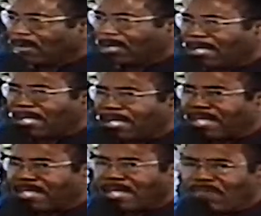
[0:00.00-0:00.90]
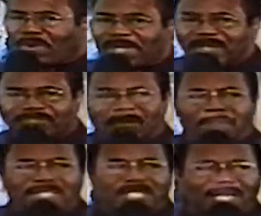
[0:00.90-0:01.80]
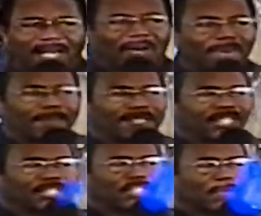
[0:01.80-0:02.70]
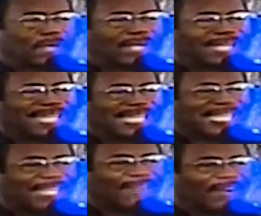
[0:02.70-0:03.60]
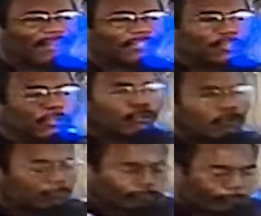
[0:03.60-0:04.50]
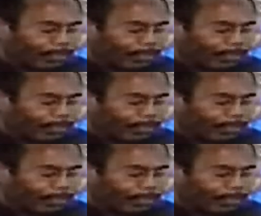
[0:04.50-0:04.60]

That woman that's so much in love with him until she would leave her children